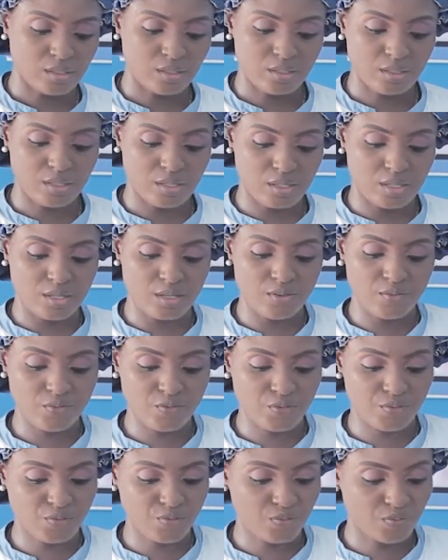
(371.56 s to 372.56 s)
give
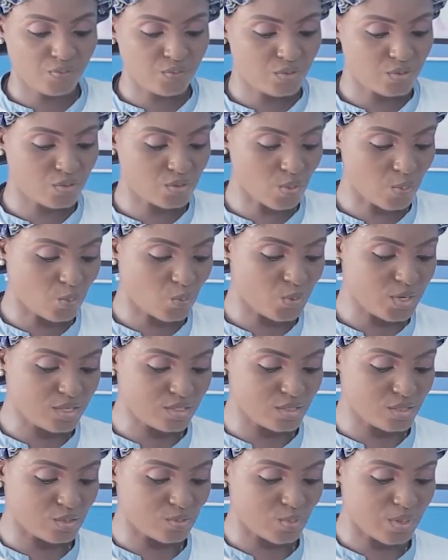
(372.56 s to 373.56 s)
some
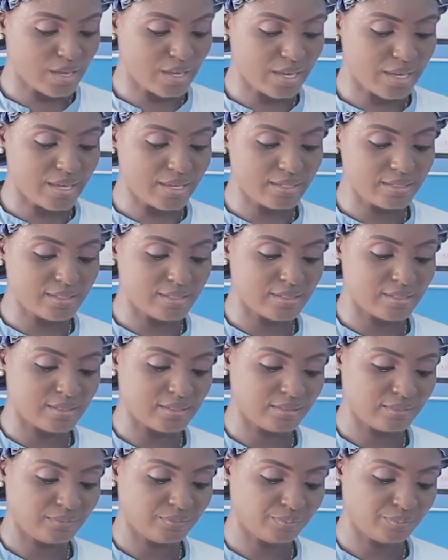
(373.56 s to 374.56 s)
wicks to my eggs.
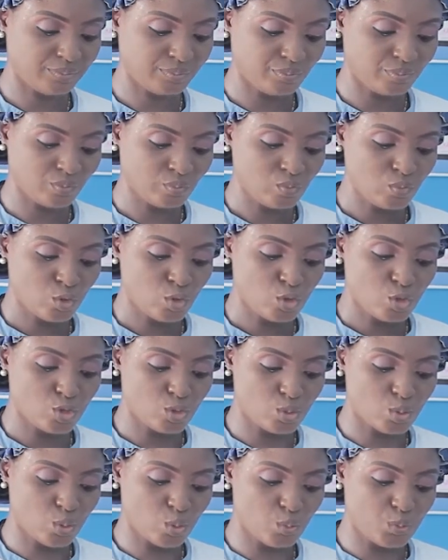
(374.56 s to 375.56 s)

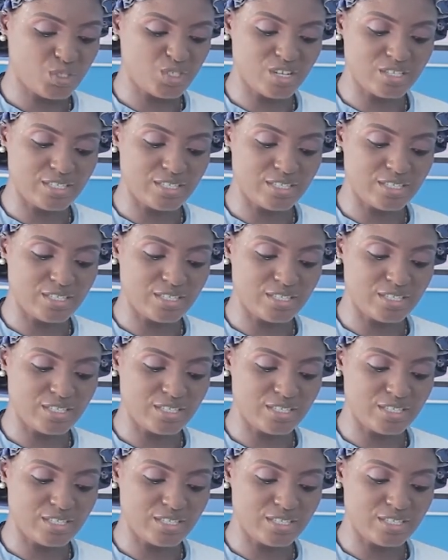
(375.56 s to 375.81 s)
So we just